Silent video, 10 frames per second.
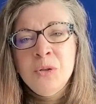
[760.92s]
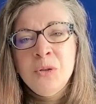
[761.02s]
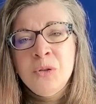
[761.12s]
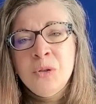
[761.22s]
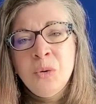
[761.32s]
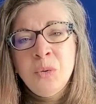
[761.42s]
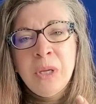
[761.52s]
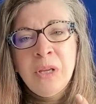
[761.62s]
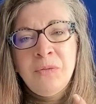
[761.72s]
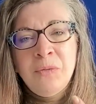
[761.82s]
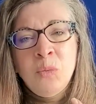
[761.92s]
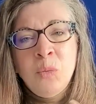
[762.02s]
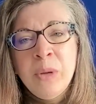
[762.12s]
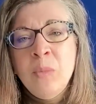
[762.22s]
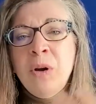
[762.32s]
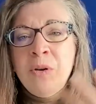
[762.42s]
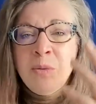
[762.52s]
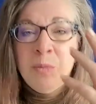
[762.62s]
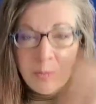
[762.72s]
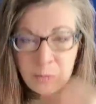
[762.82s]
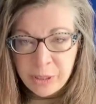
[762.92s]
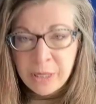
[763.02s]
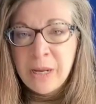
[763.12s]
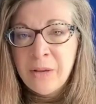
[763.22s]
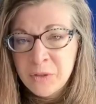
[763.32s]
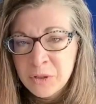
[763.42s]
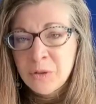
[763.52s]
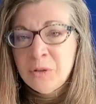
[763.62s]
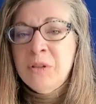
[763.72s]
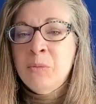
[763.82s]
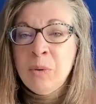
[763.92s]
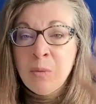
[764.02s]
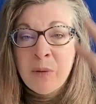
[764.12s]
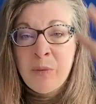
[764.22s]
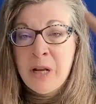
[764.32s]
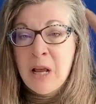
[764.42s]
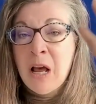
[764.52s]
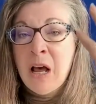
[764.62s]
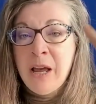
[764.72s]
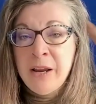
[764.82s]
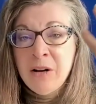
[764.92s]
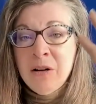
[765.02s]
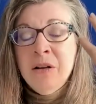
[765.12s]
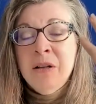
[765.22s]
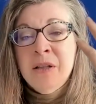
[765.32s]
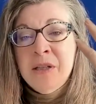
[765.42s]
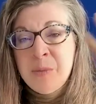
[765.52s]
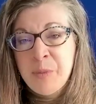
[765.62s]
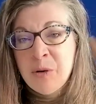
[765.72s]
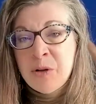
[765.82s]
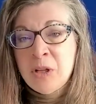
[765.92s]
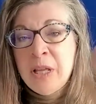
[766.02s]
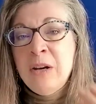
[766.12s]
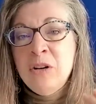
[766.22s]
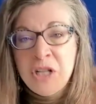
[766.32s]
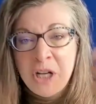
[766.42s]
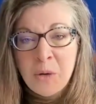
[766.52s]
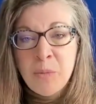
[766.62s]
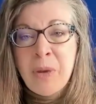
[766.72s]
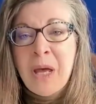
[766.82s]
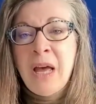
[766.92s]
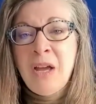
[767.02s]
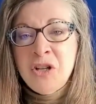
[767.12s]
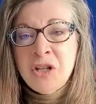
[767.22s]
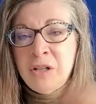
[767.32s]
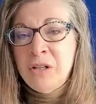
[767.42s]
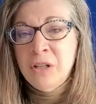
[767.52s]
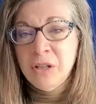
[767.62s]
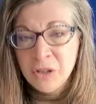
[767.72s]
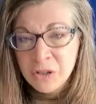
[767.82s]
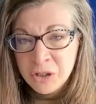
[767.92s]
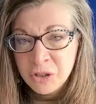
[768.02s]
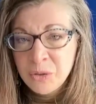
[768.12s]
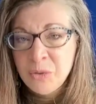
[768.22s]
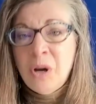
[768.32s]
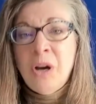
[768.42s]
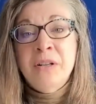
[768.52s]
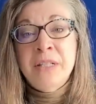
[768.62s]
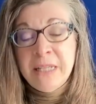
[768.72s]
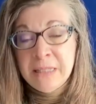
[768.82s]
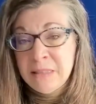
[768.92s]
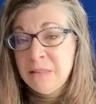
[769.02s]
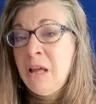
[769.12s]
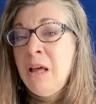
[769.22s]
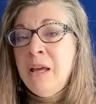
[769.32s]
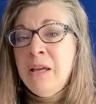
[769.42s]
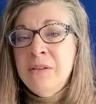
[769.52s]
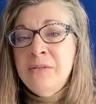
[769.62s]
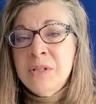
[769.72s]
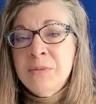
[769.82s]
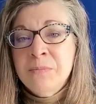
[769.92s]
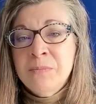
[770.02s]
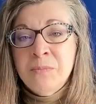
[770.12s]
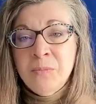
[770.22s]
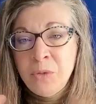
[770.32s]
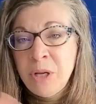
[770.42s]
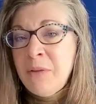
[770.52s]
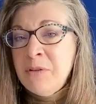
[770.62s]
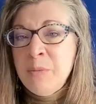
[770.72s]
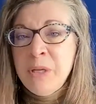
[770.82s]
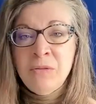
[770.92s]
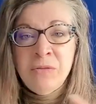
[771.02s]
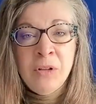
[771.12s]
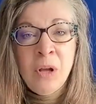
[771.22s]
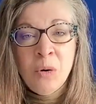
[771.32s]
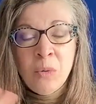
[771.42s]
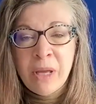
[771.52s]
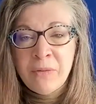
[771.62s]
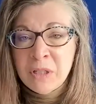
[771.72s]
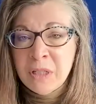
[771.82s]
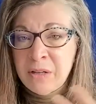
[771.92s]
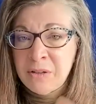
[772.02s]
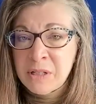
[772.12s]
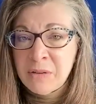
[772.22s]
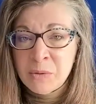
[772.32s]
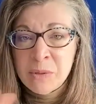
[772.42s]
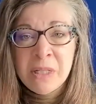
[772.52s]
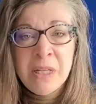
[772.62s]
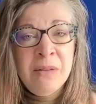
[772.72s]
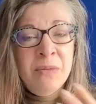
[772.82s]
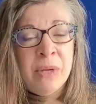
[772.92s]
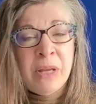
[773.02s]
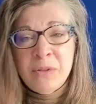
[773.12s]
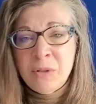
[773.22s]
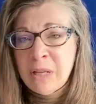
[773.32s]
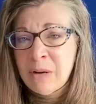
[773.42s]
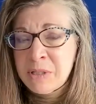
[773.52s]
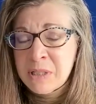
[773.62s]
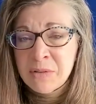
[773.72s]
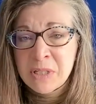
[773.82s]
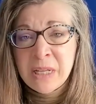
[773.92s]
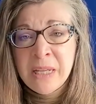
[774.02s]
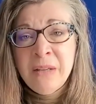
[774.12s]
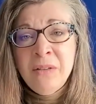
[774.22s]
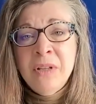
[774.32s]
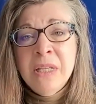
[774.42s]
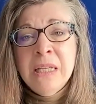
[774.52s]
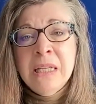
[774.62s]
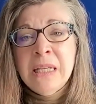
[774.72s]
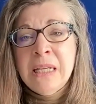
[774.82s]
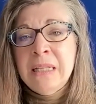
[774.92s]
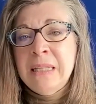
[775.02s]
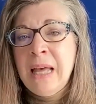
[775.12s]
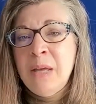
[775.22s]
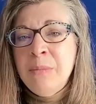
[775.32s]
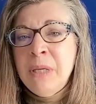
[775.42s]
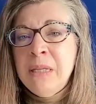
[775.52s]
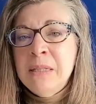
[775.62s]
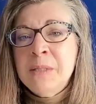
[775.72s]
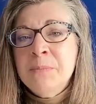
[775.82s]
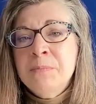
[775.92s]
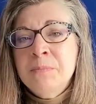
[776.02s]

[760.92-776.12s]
So if we want to bring heaven to earth, if we want to bring higher spiritual energy, compassion to our daily lives, we have to be in flow. We have to let ourselves receive. We have to allow ourselves to give. And that means